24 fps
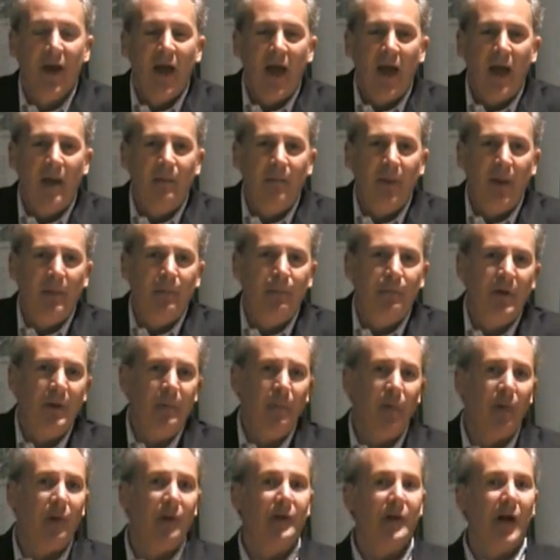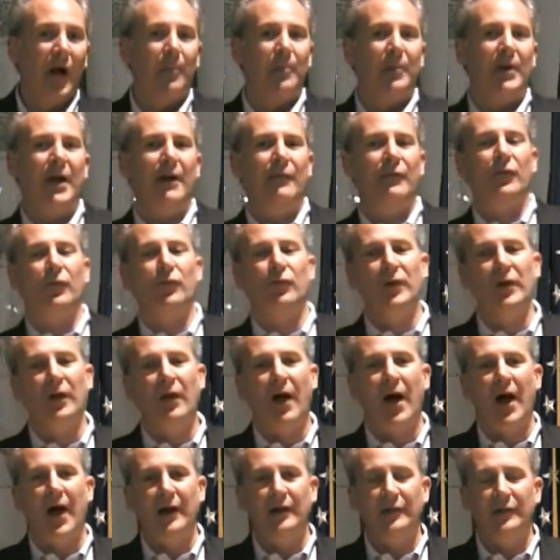And people in government have to
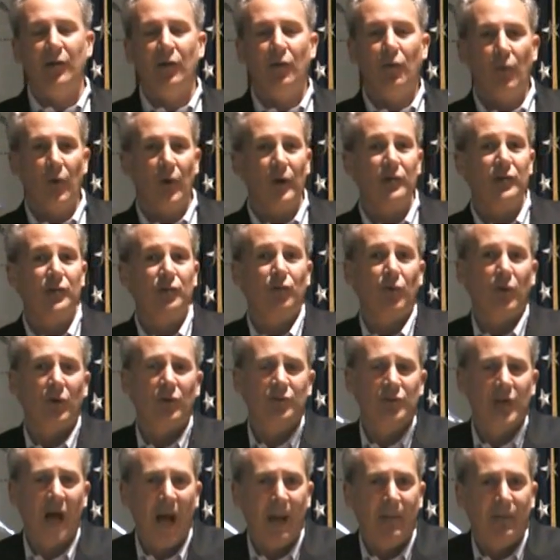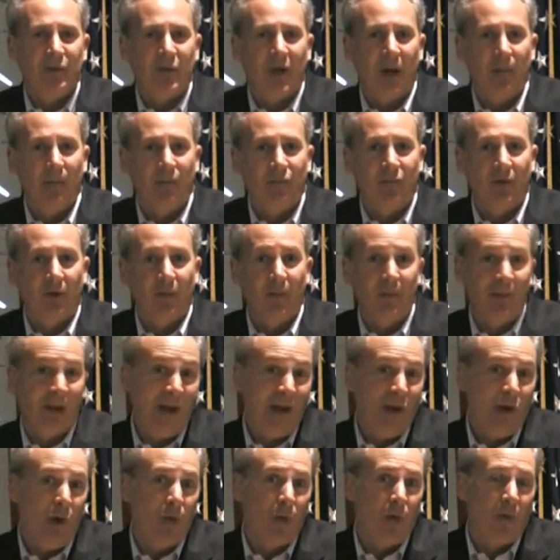realize where jobs come from. I mean,
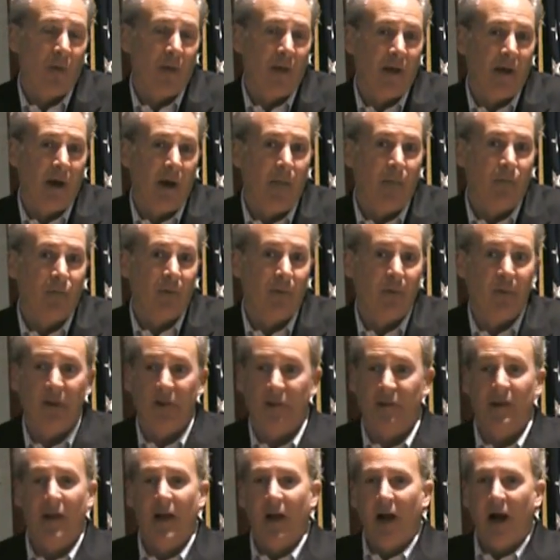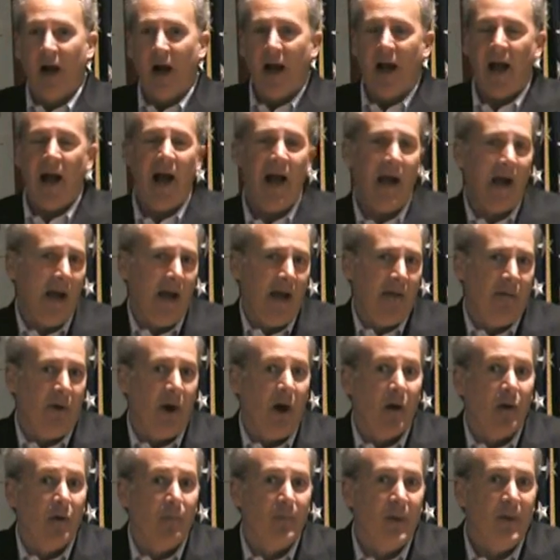I know where they come from because I have
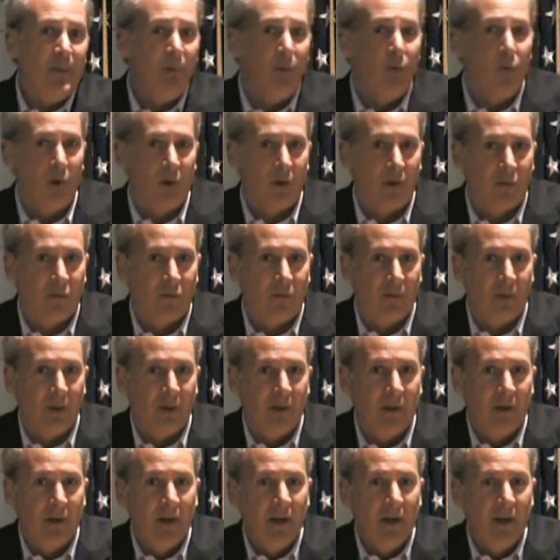100 people working for me.